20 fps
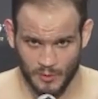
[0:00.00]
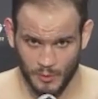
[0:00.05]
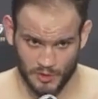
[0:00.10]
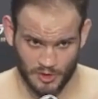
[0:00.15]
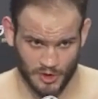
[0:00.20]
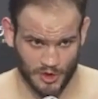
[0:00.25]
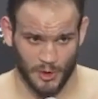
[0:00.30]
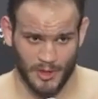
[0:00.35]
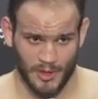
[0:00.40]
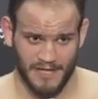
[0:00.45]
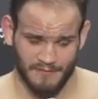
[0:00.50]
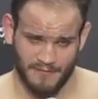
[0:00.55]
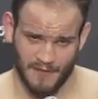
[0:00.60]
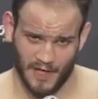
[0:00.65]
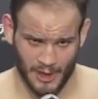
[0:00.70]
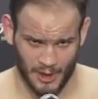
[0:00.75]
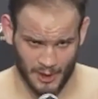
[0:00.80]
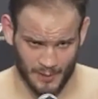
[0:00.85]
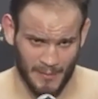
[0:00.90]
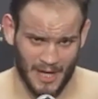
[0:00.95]
who's a great
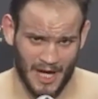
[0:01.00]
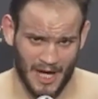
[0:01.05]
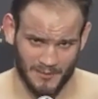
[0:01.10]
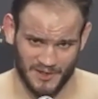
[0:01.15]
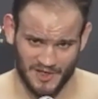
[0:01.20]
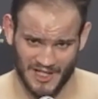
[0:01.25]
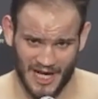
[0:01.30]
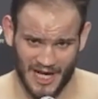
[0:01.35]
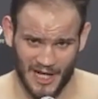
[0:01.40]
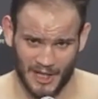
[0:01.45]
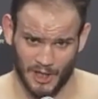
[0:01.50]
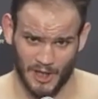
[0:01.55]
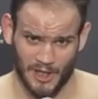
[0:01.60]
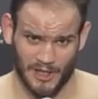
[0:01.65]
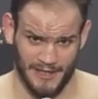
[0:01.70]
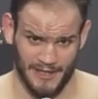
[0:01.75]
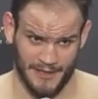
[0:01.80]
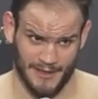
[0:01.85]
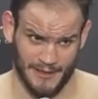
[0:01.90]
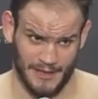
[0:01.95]
fighter, Bob Steiner,
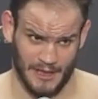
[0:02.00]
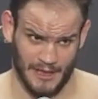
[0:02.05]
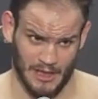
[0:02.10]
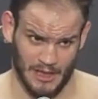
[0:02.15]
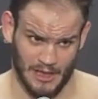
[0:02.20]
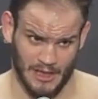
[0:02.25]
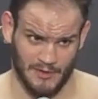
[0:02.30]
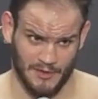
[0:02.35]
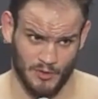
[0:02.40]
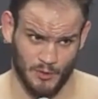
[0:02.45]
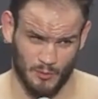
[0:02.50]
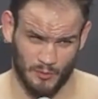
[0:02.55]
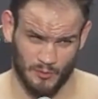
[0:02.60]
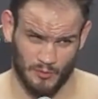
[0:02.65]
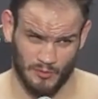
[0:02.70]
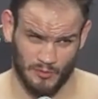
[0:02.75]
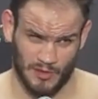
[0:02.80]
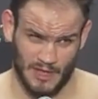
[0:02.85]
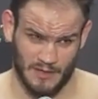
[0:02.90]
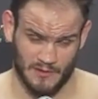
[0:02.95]
in uh,
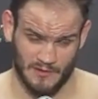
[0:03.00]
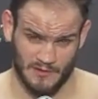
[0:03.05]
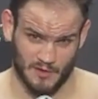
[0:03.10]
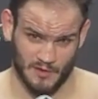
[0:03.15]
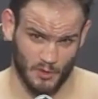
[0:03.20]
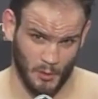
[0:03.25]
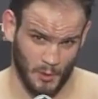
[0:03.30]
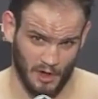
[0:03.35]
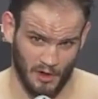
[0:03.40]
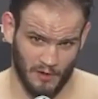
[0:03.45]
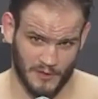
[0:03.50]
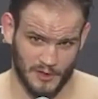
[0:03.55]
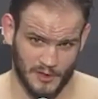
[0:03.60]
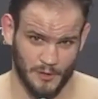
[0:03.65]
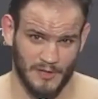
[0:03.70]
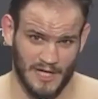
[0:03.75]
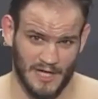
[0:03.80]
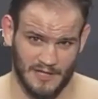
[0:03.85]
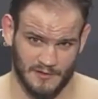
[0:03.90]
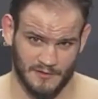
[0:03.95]
2012 or
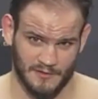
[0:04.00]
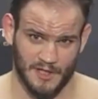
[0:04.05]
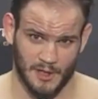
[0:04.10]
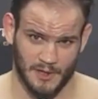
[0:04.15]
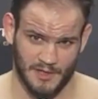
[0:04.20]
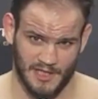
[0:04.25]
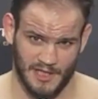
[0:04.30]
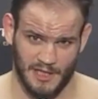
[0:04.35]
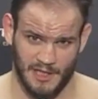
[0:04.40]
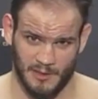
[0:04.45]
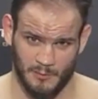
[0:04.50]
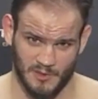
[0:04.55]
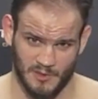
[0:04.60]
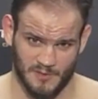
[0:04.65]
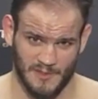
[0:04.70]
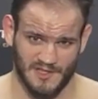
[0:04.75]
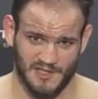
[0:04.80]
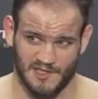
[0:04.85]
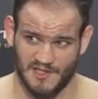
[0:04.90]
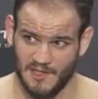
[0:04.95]
2013. He was
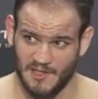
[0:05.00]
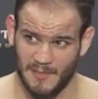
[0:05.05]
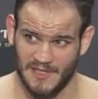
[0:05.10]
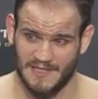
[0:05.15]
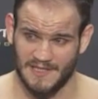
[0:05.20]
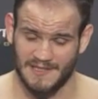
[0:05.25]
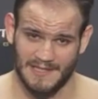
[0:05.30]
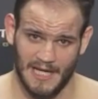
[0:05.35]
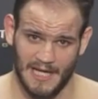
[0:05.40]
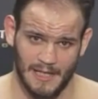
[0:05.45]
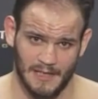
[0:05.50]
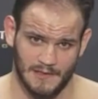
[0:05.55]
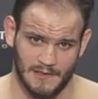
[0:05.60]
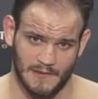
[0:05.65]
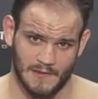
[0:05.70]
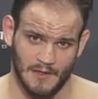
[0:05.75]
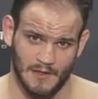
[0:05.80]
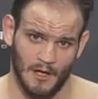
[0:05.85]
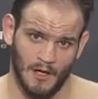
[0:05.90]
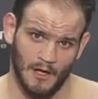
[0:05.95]
Mississippi
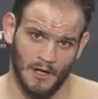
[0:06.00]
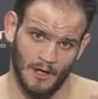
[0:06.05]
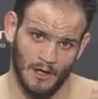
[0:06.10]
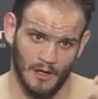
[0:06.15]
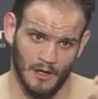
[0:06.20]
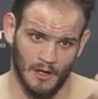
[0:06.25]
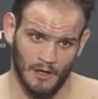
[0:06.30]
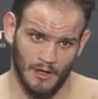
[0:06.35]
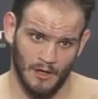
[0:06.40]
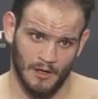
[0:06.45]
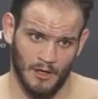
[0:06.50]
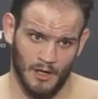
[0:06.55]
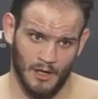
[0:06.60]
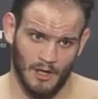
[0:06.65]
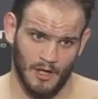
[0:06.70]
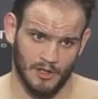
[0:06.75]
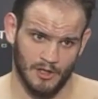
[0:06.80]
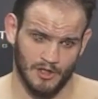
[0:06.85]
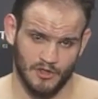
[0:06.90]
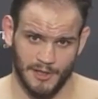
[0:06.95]
State's
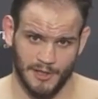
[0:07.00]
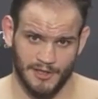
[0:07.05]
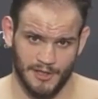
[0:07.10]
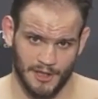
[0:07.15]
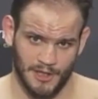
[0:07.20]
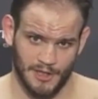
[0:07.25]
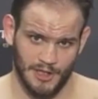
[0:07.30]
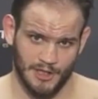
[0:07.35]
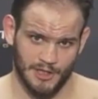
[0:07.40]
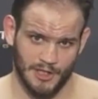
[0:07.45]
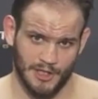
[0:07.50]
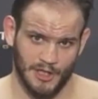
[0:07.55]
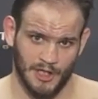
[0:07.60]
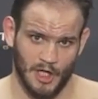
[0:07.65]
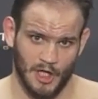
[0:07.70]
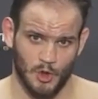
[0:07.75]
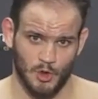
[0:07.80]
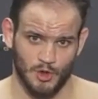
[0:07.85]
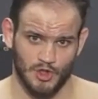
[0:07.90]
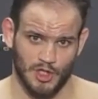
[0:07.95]
uh, strength and conditioning
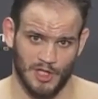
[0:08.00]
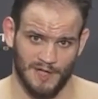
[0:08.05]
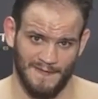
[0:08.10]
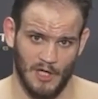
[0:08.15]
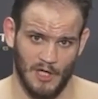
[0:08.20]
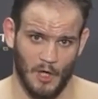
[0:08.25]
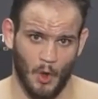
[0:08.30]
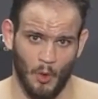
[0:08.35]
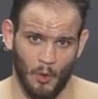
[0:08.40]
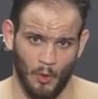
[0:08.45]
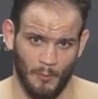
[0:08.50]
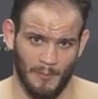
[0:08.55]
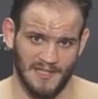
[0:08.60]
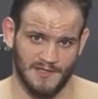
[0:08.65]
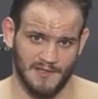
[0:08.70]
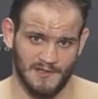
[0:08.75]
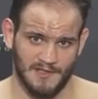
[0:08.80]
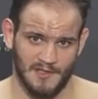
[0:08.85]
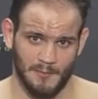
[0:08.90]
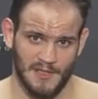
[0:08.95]
coach, and the whole
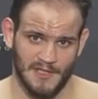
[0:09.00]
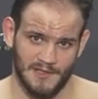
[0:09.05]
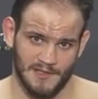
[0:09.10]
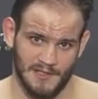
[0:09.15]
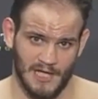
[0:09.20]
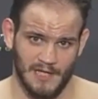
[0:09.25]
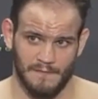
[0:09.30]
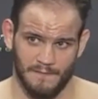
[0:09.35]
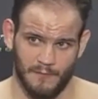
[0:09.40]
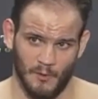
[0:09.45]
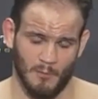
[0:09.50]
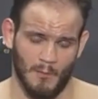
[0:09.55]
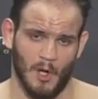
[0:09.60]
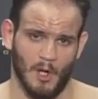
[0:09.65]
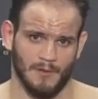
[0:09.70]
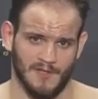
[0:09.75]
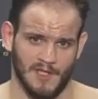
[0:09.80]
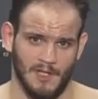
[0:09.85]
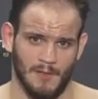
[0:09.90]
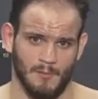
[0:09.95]
Mississippi State football
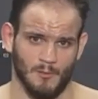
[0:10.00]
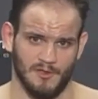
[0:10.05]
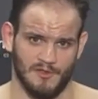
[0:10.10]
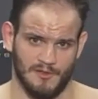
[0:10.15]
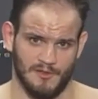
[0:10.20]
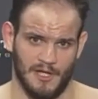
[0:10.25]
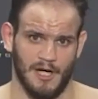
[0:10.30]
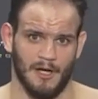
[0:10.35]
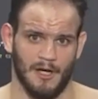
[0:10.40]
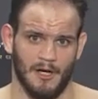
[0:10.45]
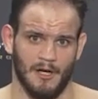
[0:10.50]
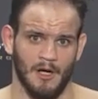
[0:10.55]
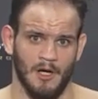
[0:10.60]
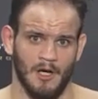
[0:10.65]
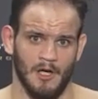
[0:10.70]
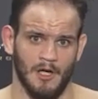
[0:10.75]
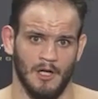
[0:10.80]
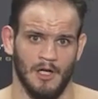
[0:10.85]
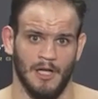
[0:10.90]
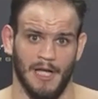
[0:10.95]
team was there
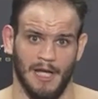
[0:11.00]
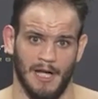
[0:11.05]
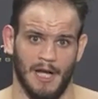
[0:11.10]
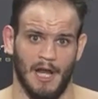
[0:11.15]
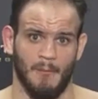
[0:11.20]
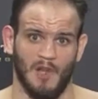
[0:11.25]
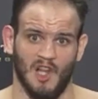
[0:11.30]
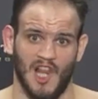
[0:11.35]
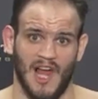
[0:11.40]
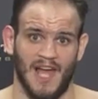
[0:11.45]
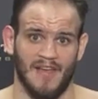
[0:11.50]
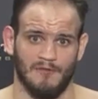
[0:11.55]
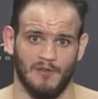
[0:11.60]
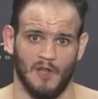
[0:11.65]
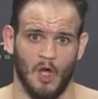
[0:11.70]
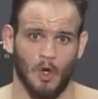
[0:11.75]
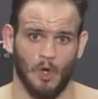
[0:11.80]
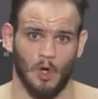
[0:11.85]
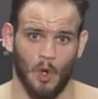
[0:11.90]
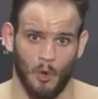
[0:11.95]
and I'm a
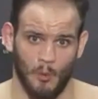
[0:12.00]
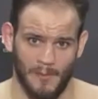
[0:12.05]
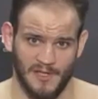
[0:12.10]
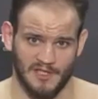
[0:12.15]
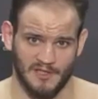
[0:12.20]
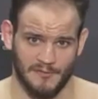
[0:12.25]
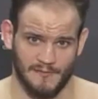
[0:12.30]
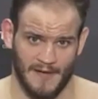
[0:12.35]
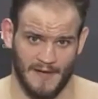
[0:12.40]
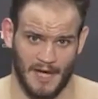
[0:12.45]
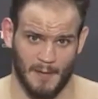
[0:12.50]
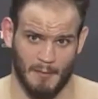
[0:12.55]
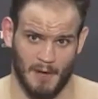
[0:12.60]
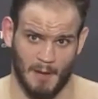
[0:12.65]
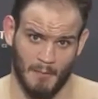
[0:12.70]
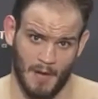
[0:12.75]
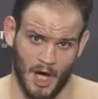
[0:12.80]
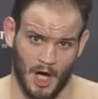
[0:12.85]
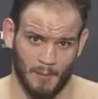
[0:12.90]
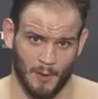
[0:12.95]
lifelong Ole Miss fan. My
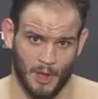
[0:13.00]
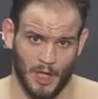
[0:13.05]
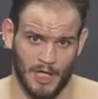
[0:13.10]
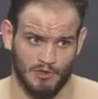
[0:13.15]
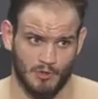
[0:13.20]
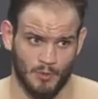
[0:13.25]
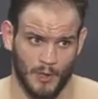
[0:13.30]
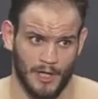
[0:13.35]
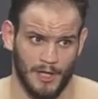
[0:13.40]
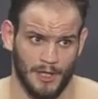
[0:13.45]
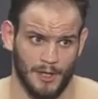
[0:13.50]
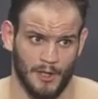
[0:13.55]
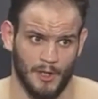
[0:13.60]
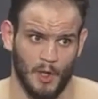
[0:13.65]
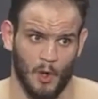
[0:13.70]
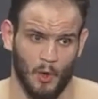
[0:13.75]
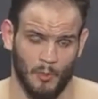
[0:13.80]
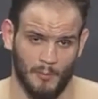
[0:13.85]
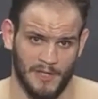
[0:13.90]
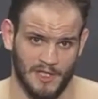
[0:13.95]
mom graduated at
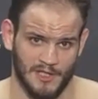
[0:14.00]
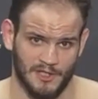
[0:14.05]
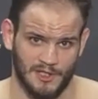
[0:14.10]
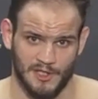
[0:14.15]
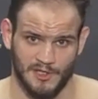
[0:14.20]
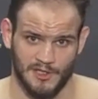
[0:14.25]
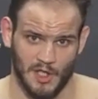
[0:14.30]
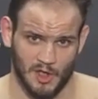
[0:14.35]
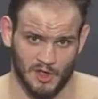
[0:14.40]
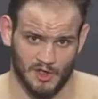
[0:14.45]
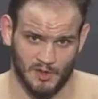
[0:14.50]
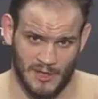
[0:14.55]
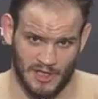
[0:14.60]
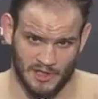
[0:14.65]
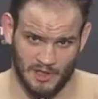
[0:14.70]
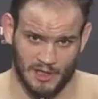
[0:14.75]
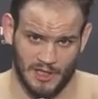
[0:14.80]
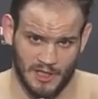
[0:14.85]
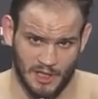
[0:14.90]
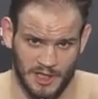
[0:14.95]
Ole Miss. She's taught
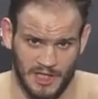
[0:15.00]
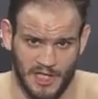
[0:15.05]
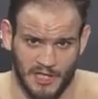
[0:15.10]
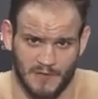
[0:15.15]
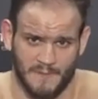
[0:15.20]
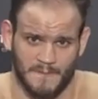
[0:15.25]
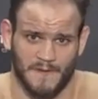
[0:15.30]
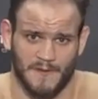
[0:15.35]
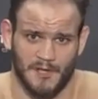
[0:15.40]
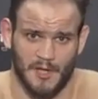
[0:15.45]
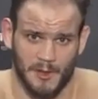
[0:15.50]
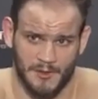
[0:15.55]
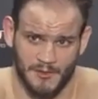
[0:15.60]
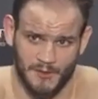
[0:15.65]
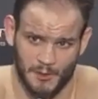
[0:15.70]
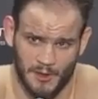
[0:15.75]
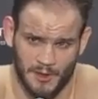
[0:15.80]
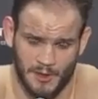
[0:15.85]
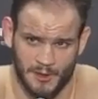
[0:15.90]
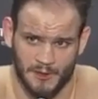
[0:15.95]
special education for 32
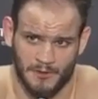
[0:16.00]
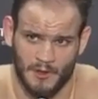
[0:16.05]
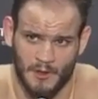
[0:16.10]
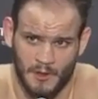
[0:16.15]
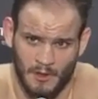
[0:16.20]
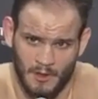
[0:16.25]
years.